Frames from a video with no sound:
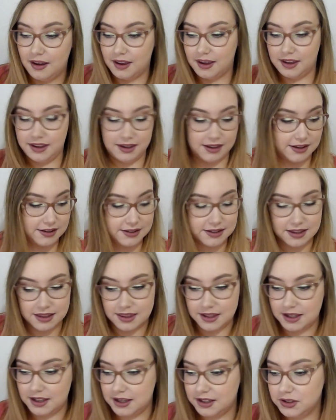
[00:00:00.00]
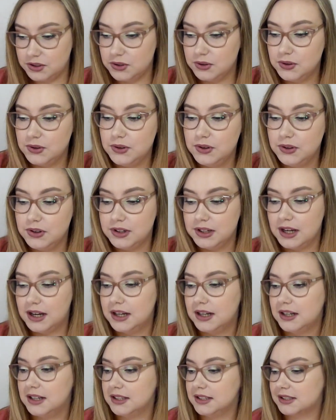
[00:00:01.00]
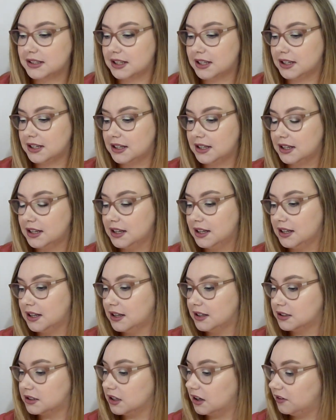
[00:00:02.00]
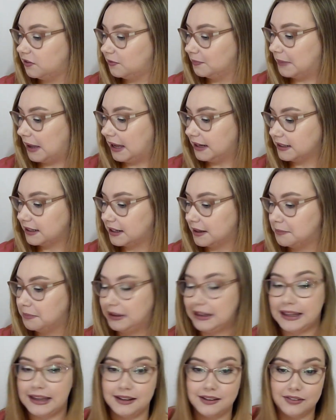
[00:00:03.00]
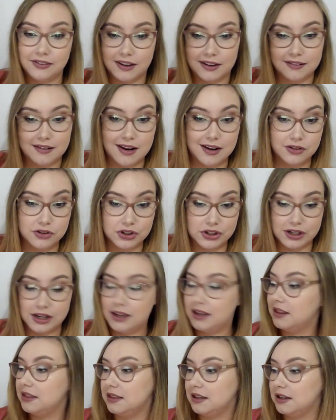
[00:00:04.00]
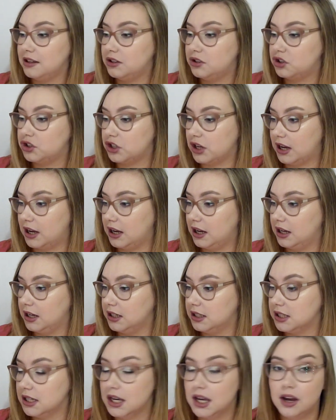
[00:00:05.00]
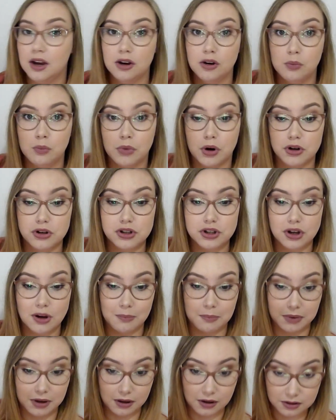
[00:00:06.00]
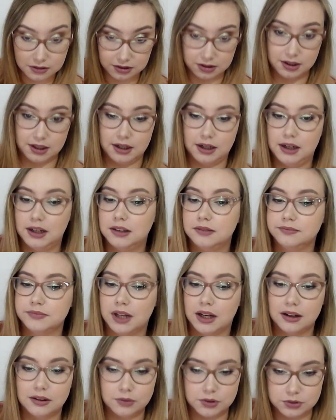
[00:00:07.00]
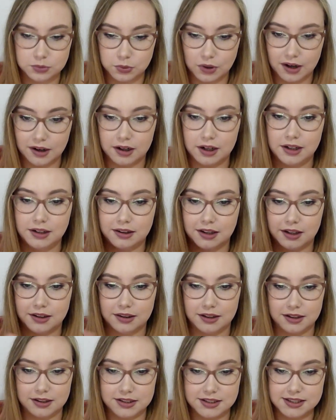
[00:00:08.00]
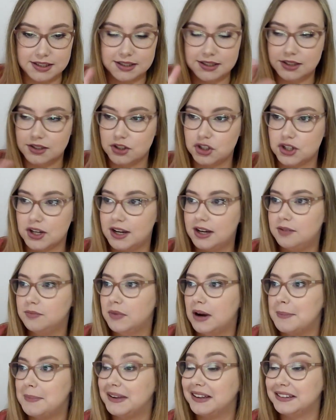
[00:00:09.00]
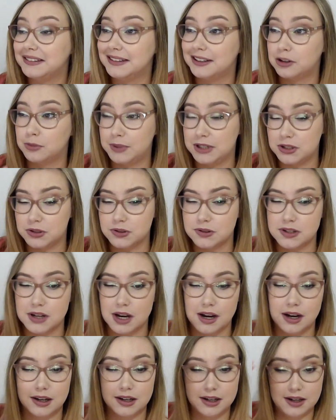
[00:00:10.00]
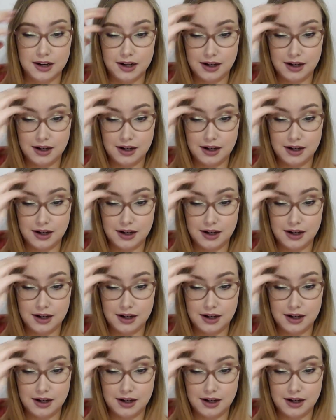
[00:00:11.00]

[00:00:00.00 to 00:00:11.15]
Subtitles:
is the new NARS Soft Matte Complete Foundation in the shade Mont Blanc. I was worried that this shade might be a little bit too dark.